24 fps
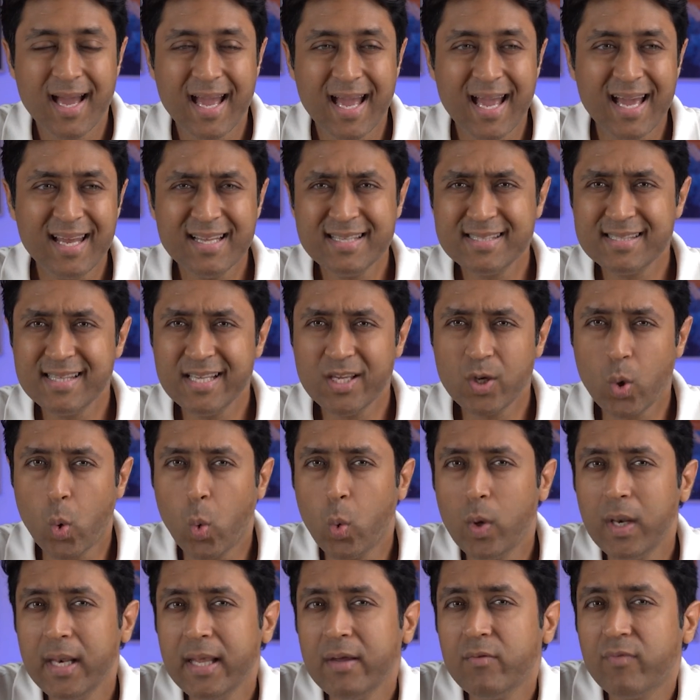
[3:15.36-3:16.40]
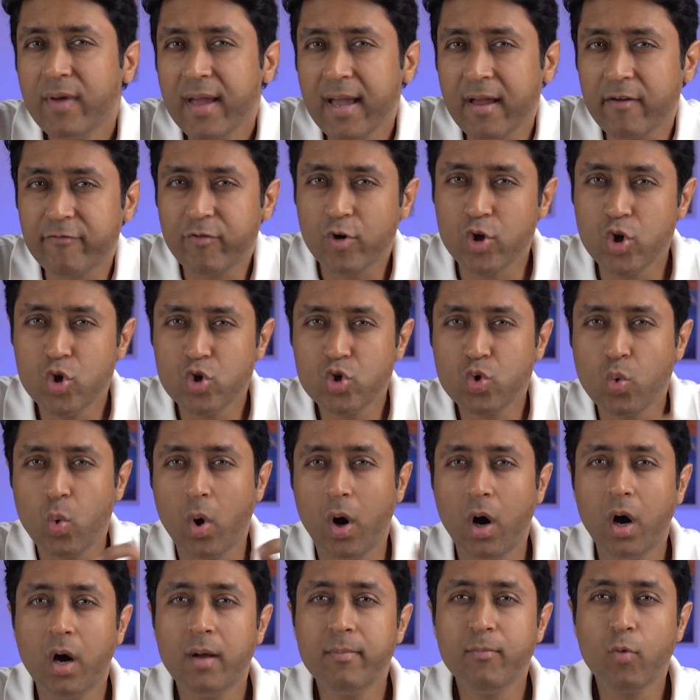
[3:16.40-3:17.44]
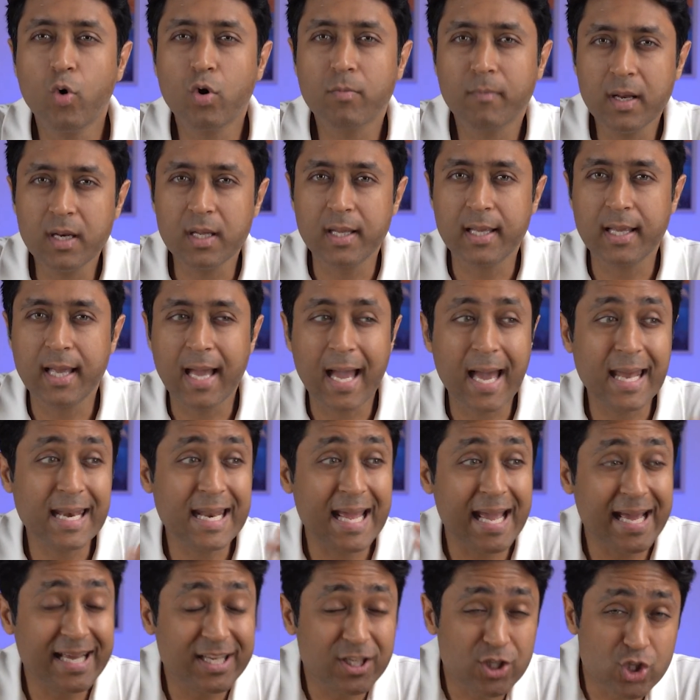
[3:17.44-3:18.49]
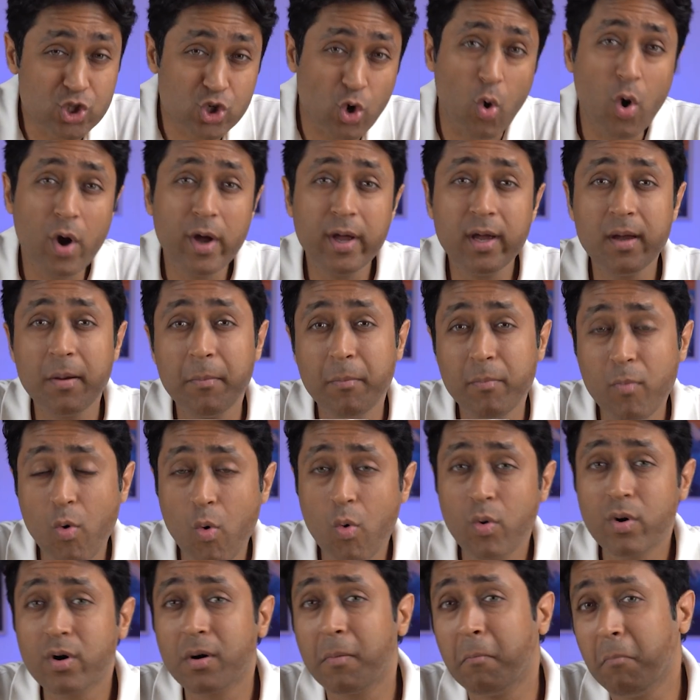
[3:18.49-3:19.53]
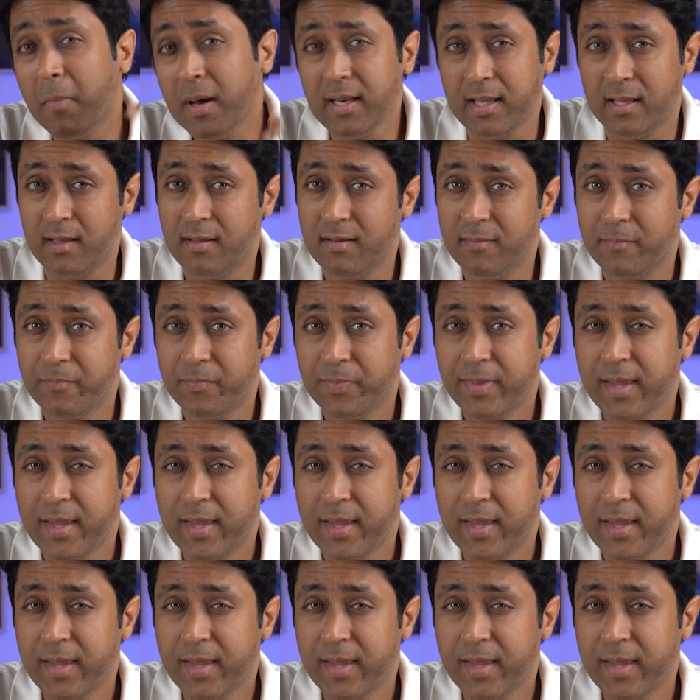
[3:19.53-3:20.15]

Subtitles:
It is the only way for you to earn more money and enjoy more money.